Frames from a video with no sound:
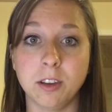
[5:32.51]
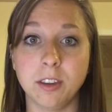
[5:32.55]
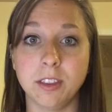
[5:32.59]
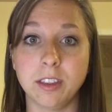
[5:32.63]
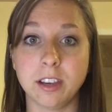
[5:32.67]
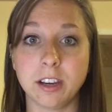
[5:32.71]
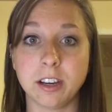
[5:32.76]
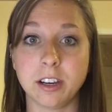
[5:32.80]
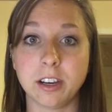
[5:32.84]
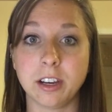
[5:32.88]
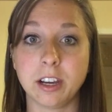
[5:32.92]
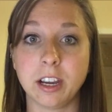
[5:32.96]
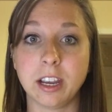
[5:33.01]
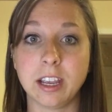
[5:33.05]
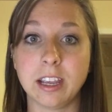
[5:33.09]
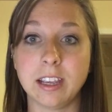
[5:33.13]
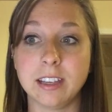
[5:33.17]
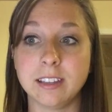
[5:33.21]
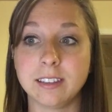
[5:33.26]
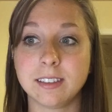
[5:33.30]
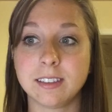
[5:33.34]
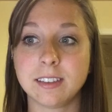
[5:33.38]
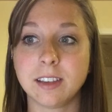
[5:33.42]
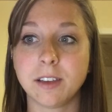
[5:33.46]
there
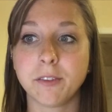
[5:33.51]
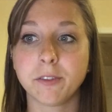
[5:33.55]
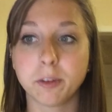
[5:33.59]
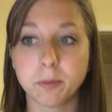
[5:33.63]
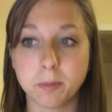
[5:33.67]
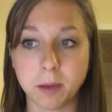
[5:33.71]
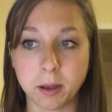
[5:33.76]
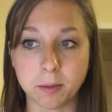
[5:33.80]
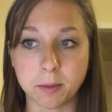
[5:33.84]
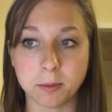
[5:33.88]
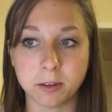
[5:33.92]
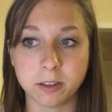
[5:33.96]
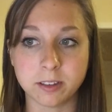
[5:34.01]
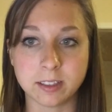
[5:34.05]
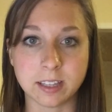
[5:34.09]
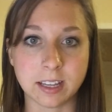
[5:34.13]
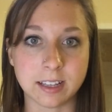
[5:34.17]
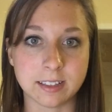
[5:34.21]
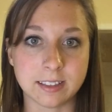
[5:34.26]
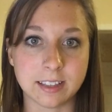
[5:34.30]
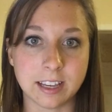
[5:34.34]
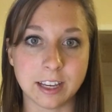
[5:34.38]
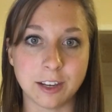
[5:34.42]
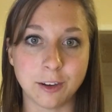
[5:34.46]
is several bubbles
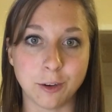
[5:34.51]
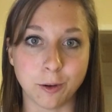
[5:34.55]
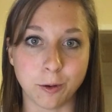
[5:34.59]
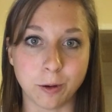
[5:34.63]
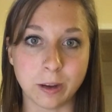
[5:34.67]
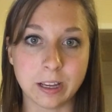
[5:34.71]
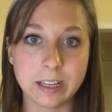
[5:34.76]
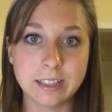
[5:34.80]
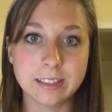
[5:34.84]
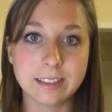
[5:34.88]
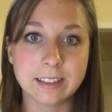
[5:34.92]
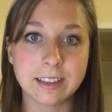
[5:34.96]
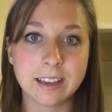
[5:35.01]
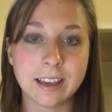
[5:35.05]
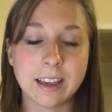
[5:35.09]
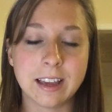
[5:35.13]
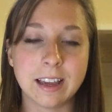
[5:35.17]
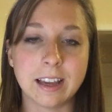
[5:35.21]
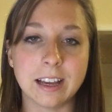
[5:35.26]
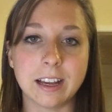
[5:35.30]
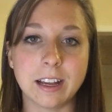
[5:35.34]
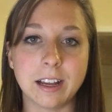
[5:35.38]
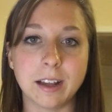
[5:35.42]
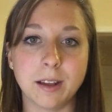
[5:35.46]
that say noise.
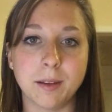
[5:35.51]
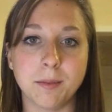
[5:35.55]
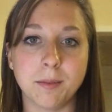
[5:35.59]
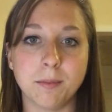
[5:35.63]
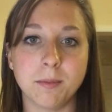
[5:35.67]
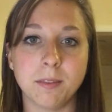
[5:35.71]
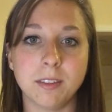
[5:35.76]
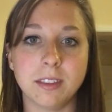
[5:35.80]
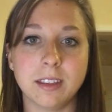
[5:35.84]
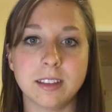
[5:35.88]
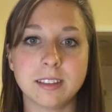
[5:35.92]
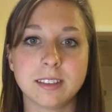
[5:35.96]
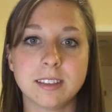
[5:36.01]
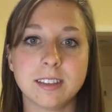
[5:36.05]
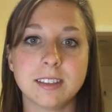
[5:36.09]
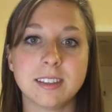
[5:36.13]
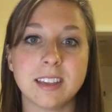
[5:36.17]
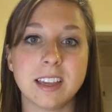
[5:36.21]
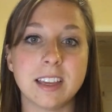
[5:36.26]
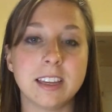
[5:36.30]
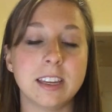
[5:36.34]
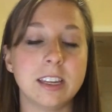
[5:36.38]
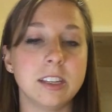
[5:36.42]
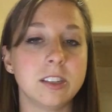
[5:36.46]
This is
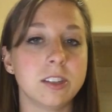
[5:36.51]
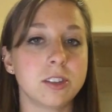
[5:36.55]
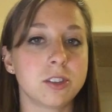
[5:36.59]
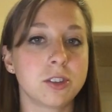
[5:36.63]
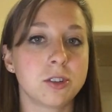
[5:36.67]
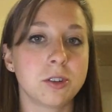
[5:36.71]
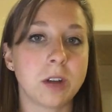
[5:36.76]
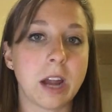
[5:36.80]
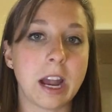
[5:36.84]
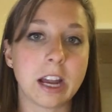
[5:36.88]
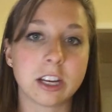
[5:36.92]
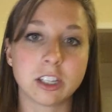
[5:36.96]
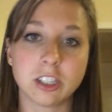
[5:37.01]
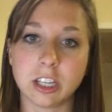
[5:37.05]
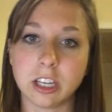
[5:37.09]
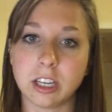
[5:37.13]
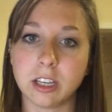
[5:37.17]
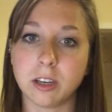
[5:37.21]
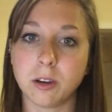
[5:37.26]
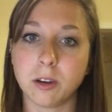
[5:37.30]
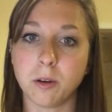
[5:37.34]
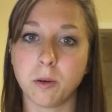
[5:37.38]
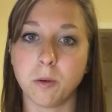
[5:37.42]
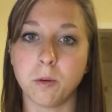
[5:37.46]
any
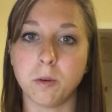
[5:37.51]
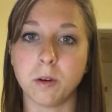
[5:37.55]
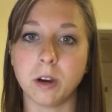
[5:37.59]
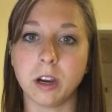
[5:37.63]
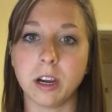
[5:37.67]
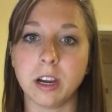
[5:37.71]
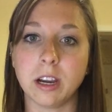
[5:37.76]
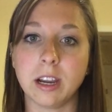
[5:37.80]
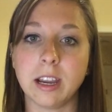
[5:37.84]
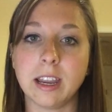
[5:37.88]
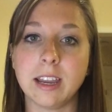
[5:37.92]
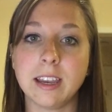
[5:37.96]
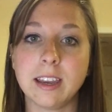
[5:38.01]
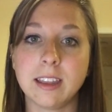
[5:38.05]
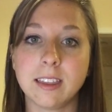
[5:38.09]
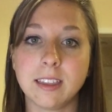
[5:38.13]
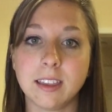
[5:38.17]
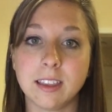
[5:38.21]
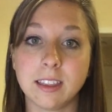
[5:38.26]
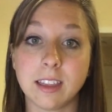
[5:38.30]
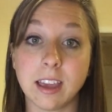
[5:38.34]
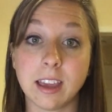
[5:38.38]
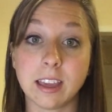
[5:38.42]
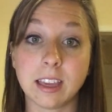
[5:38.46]
distraction or
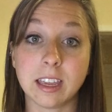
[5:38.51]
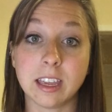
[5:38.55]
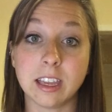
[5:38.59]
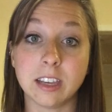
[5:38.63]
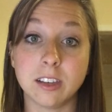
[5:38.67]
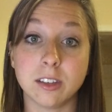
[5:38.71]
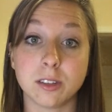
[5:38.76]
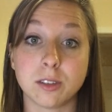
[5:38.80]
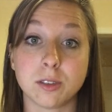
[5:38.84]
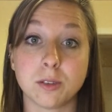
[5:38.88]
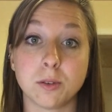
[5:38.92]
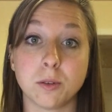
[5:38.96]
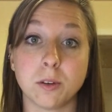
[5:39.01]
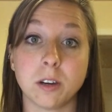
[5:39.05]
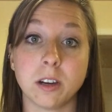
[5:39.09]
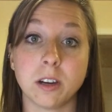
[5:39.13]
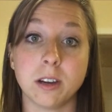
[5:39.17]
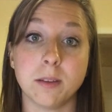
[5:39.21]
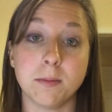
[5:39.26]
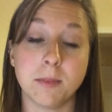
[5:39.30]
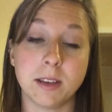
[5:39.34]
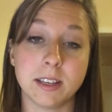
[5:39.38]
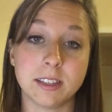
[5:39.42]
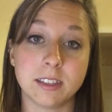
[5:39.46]
anything that can distort
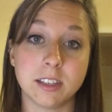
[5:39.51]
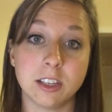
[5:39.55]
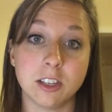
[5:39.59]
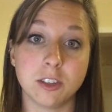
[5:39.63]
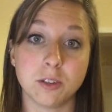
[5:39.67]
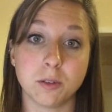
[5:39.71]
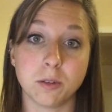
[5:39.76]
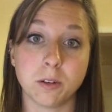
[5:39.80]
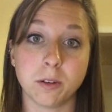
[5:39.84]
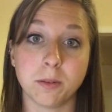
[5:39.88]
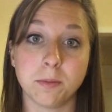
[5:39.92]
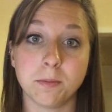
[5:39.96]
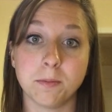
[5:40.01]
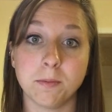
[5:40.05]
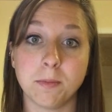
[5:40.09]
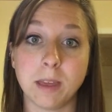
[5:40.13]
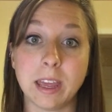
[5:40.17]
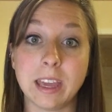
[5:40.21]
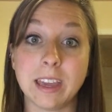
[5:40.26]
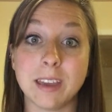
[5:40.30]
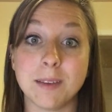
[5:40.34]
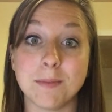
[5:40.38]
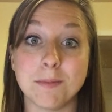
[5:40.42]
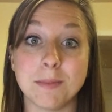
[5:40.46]
a message or
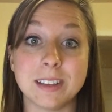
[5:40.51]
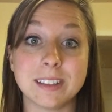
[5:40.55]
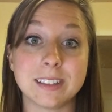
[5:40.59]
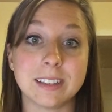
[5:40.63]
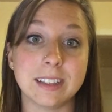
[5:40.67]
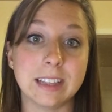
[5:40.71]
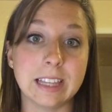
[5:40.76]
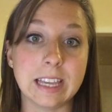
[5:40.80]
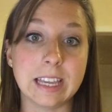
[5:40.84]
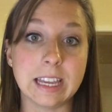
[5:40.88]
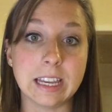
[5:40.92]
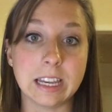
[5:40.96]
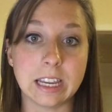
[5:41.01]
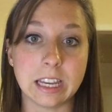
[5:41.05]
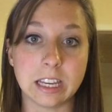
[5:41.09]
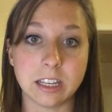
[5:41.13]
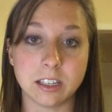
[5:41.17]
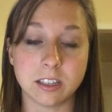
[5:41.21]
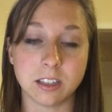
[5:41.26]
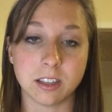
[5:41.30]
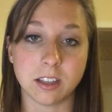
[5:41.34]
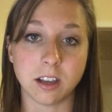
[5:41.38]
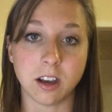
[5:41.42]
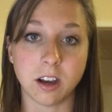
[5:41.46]
make it misleading
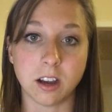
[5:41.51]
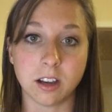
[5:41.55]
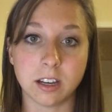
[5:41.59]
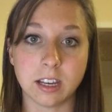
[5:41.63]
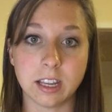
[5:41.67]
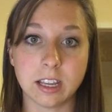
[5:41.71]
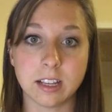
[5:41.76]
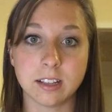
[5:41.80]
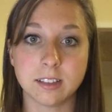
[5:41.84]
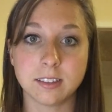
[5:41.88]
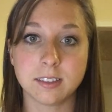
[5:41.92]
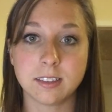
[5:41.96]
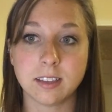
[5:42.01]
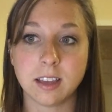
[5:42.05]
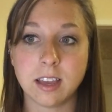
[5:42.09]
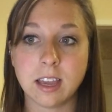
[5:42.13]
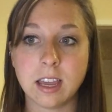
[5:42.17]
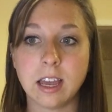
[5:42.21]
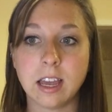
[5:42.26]
to the audience.